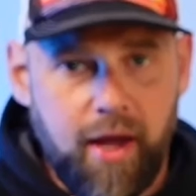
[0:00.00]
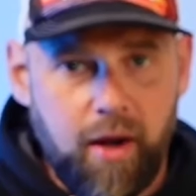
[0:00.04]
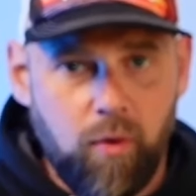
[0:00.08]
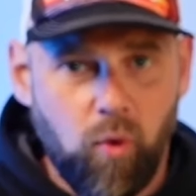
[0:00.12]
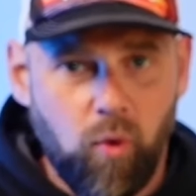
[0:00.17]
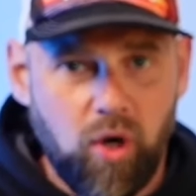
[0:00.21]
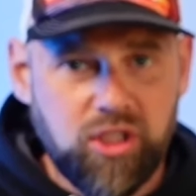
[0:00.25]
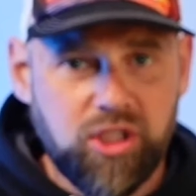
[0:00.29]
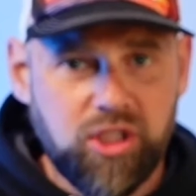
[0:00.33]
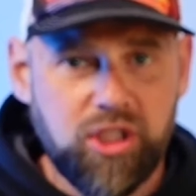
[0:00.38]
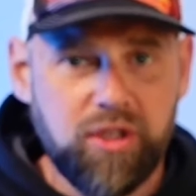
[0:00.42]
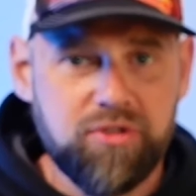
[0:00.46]

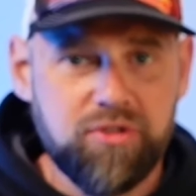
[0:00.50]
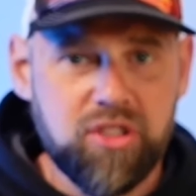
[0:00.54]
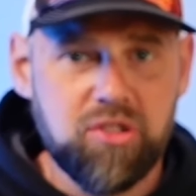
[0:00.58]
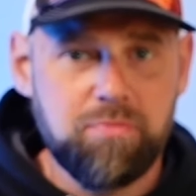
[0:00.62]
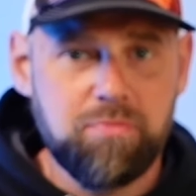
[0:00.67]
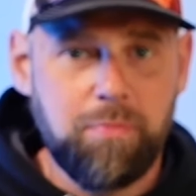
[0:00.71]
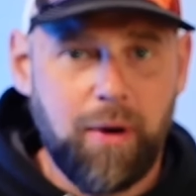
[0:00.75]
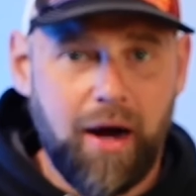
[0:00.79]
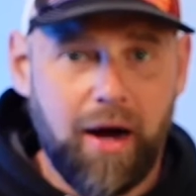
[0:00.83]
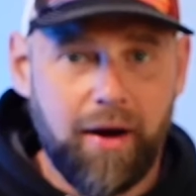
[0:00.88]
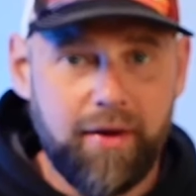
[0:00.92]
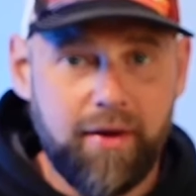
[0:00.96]
once you've
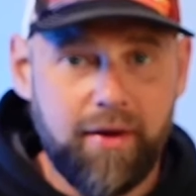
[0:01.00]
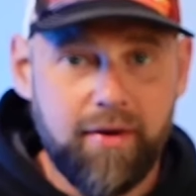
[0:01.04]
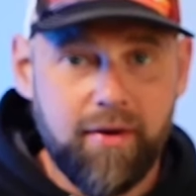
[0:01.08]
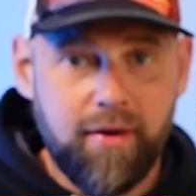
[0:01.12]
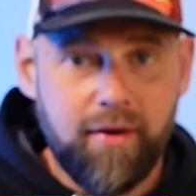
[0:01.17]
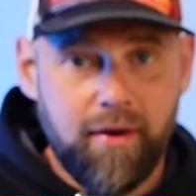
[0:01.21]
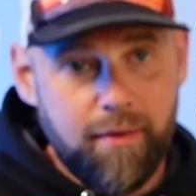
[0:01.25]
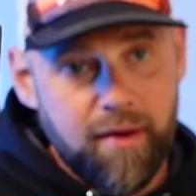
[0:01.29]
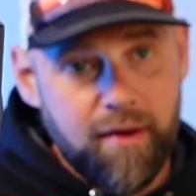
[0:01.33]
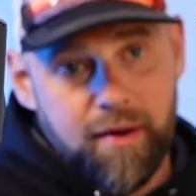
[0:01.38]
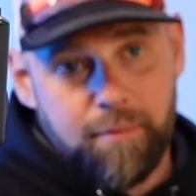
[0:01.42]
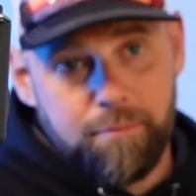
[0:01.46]
spotted
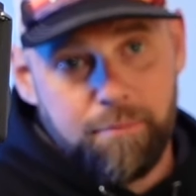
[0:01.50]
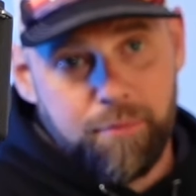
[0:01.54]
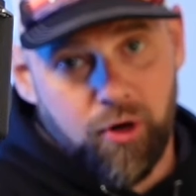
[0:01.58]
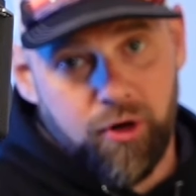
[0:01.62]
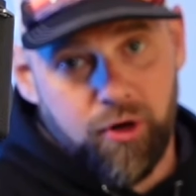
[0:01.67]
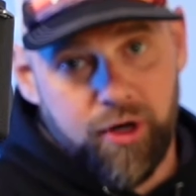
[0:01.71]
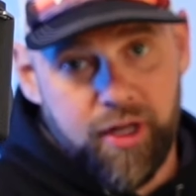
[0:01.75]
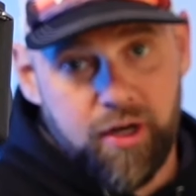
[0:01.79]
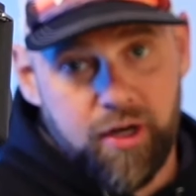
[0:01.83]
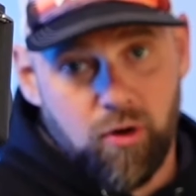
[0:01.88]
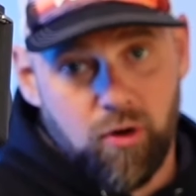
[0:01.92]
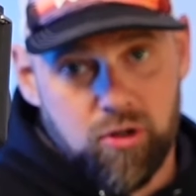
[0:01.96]

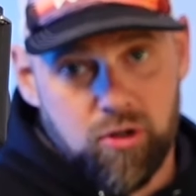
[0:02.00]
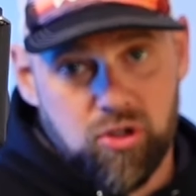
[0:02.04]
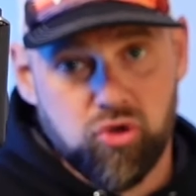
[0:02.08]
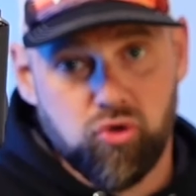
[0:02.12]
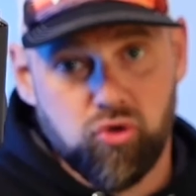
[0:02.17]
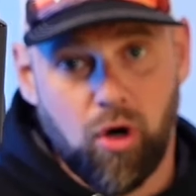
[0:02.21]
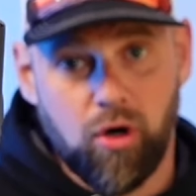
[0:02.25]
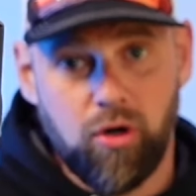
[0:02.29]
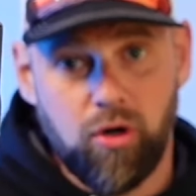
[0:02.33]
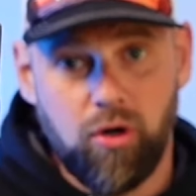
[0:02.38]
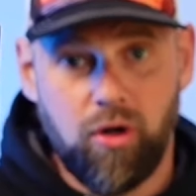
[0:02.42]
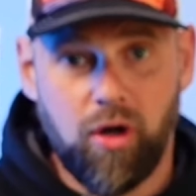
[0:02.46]
burden or
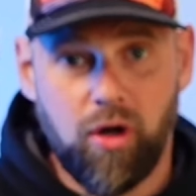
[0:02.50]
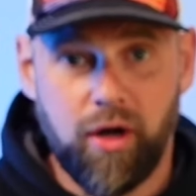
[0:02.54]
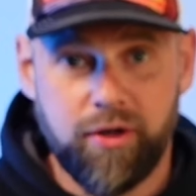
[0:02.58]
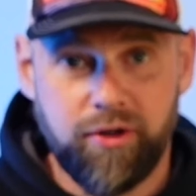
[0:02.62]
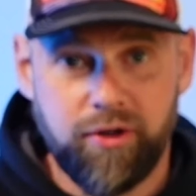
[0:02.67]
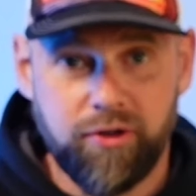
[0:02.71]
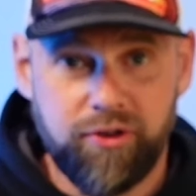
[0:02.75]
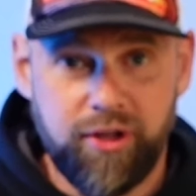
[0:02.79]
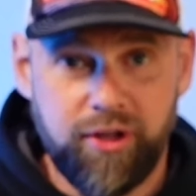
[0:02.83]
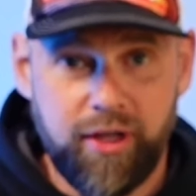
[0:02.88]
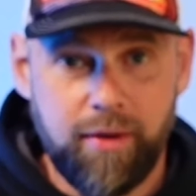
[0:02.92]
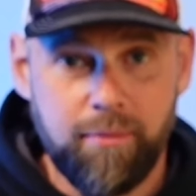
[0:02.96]
struggle on your
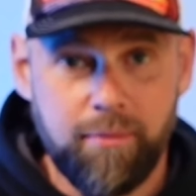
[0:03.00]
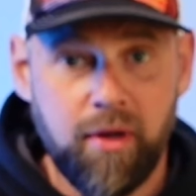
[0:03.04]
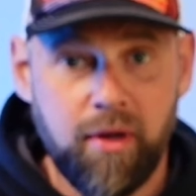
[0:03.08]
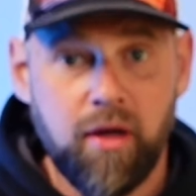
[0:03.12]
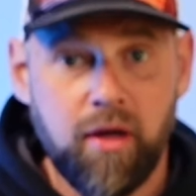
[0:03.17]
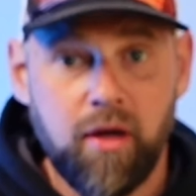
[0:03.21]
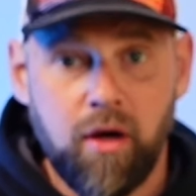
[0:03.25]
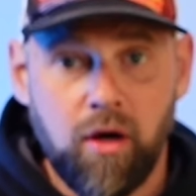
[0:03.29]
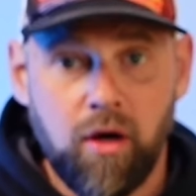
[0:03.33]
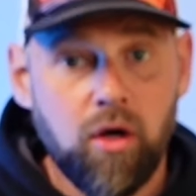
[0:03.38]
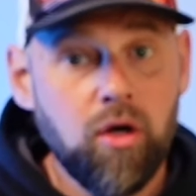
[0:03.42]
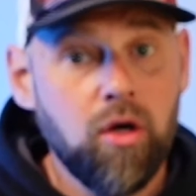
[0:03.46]
team,
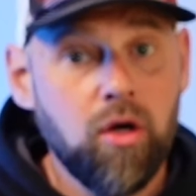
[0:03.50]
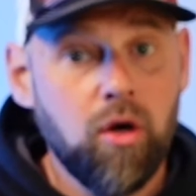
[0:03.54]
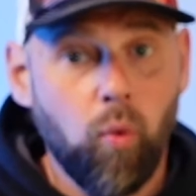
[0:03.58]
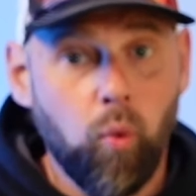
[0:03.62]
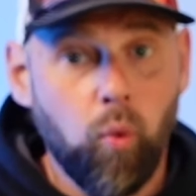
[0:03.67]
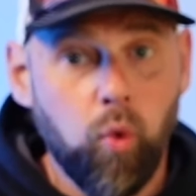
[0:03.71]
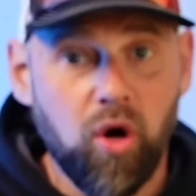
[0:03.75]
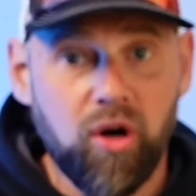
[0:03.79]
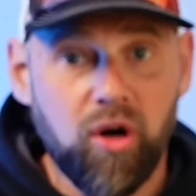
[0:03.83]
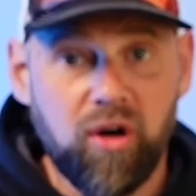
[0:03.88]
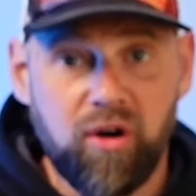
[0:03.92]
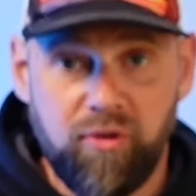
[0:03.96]

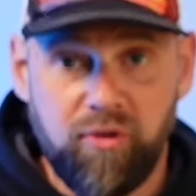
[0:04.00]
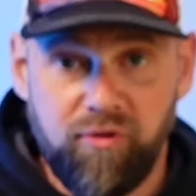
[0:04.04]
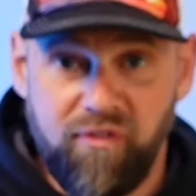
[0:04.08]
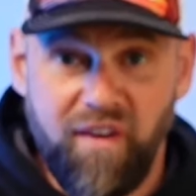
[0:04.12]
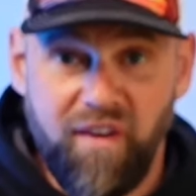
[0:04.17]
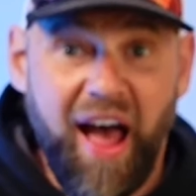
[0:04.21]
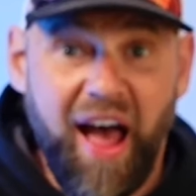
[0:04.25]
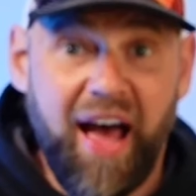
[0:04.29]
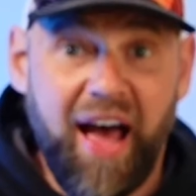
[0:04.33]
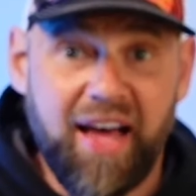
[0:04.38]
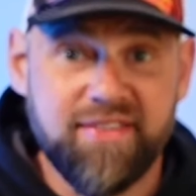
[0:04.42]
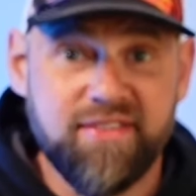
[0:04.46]
work
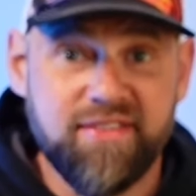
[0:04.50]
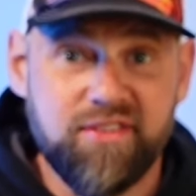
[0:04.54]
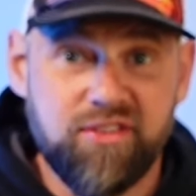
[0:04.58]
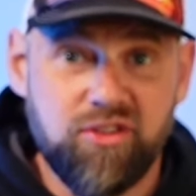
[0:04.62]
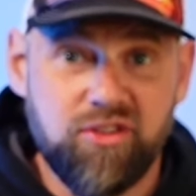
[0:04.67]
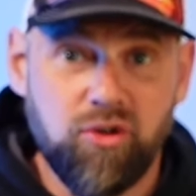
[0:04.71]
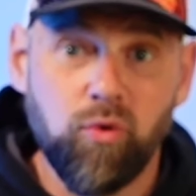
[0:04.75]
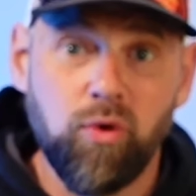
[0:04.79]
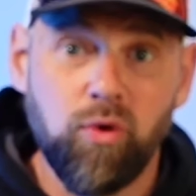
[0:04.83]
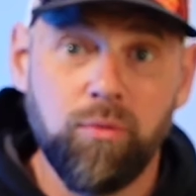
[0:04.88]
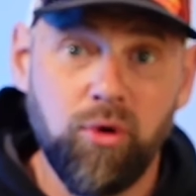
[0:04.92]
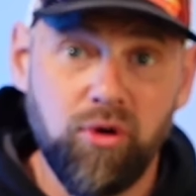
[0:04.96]
fast to
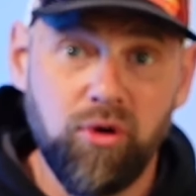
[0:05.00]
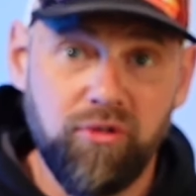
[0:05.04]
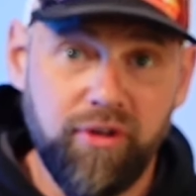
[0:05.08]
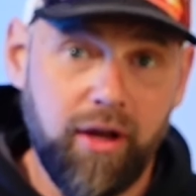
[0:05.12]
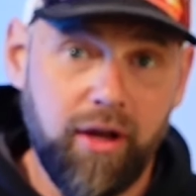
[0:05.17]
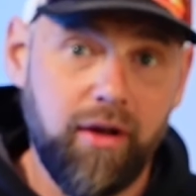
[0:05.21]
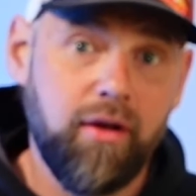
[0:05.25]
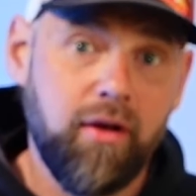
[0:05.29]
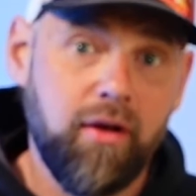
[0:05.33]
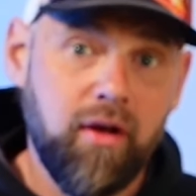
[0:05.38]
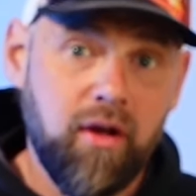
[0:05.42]
remove it.